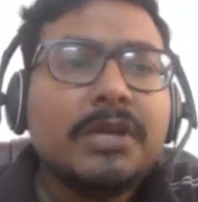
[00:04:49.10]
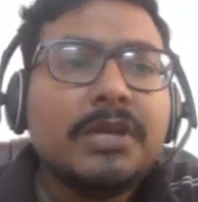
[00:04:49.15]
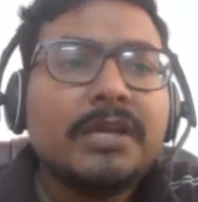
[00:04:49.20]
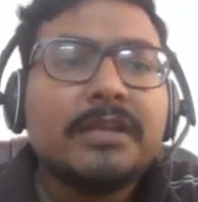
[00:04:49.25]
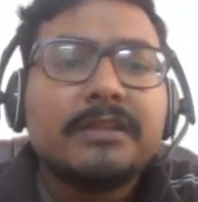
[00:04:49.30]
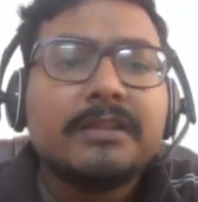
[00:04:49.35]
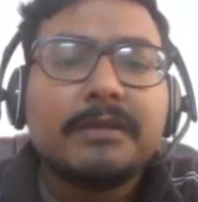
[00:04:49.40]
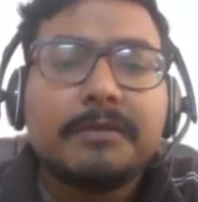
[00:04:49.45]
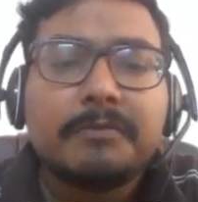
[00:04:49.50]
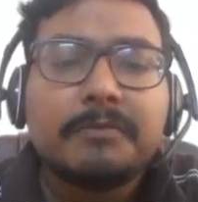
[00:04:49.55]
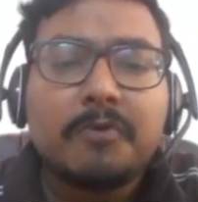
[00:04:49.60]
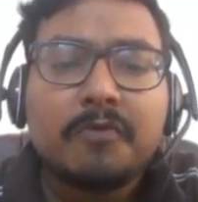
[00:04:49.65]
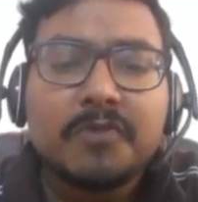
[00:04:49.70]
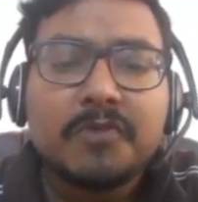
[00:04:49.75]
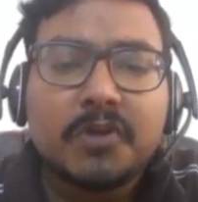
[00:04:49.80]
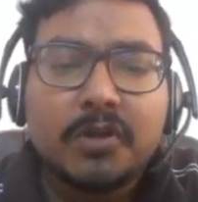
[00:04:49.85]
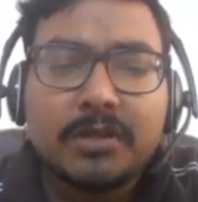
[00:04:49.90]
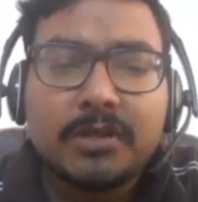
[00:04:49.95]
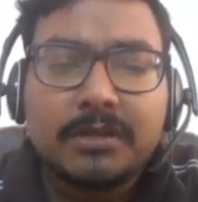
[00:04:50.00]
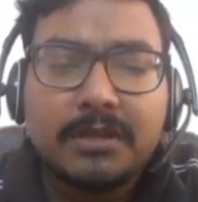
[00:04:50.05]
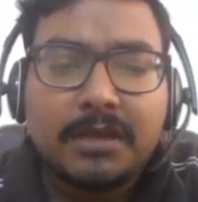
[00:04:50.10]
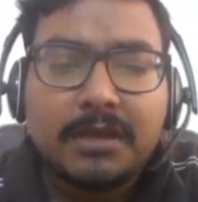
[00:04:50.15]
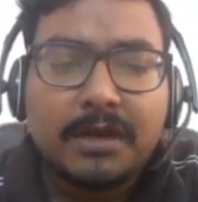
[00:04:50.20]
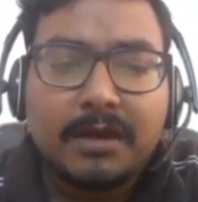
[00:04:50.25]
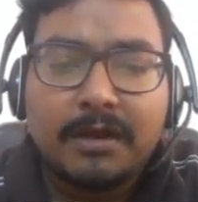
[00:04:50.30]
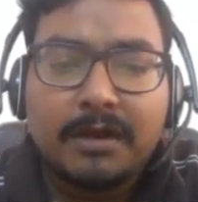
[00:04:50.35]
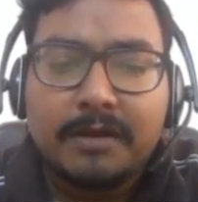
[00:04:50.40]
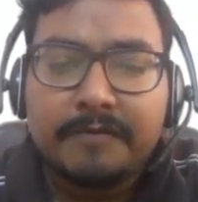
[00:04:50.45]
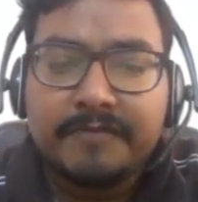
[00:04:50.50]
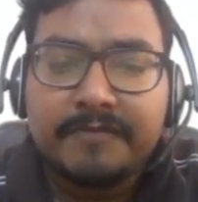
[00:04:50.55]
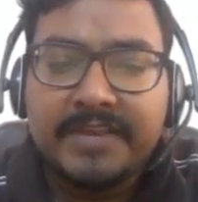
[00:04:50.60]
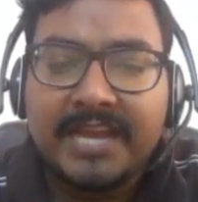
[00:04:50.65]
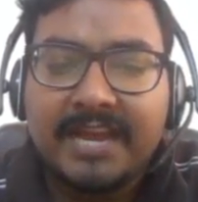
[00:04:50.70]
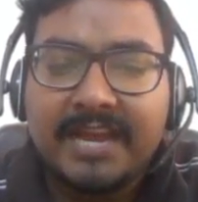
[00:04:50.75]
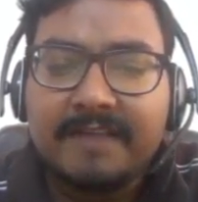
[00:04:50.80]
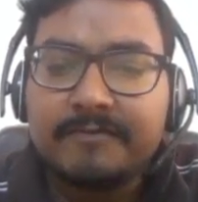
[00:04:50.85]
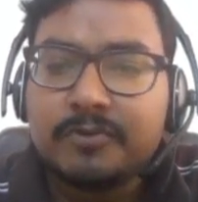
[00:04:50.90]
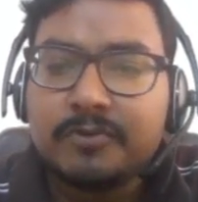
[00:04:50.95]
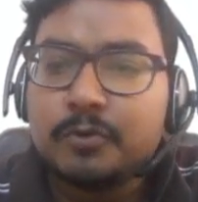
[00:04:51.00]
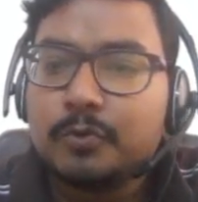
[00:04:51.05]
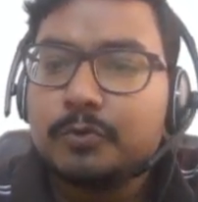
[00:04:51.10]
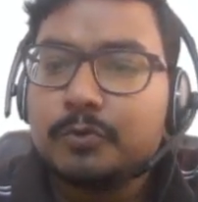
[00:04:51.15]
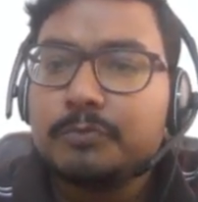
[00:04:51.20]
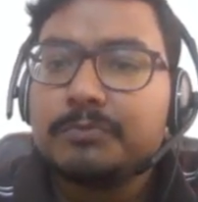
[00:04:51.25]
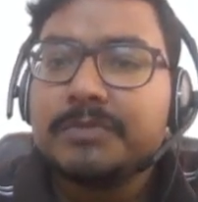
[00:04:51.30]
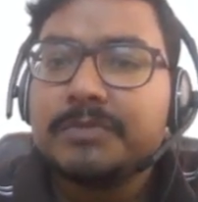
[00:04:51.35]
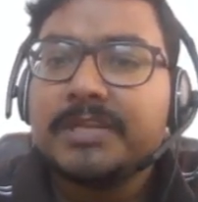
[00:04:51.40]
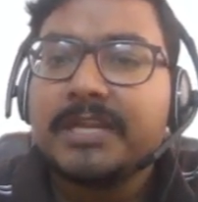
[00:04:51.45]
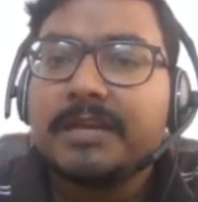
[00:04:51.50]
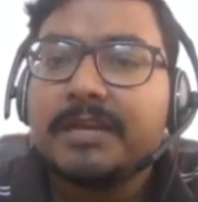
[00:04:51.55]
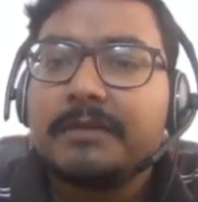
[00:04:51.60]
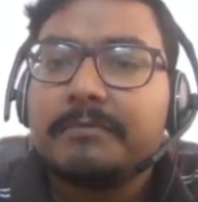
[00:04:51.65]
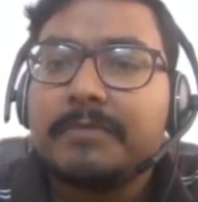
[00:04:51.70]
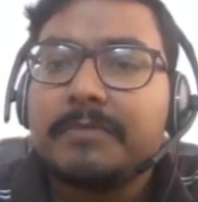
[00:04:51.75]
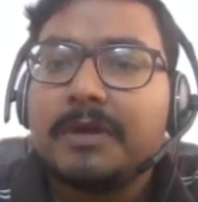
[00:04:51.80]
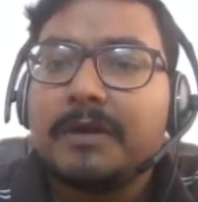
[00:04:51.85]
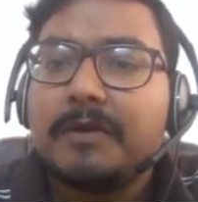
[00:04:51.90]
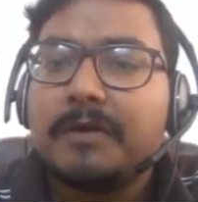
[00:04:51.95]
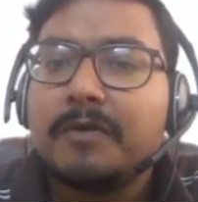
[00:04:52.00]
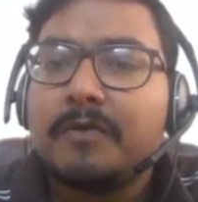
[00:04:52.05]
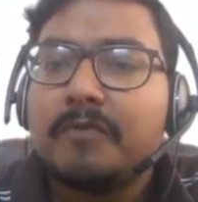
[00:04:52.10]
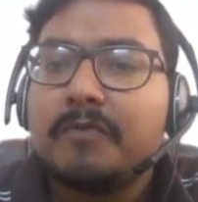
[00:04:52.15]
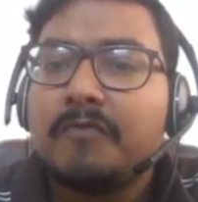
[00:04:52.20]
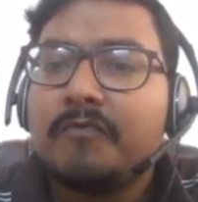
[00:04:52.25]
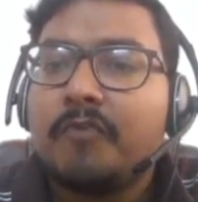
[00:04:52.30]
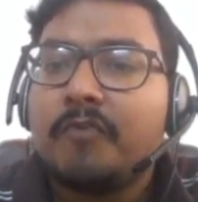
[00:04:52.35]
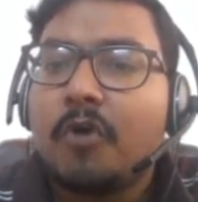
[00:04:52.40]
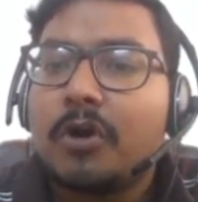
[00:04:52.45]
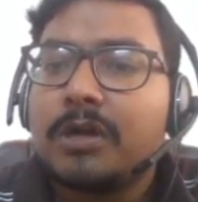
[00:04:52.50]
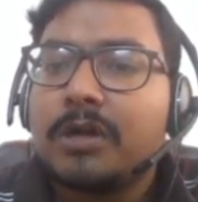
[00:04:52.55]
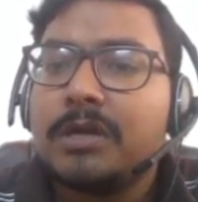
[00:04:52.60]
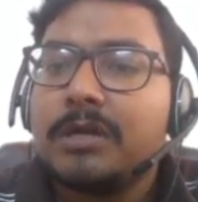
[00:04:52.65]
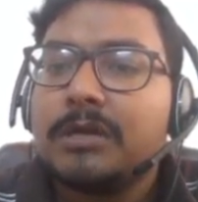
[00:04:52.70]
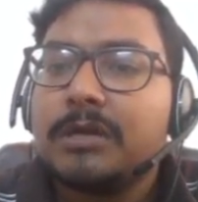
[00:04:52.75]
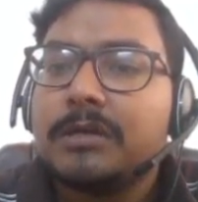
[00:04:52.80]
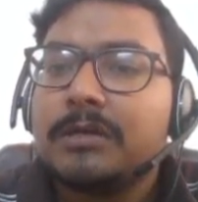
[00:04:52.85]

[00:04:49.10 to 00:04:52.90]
the overall we have to walk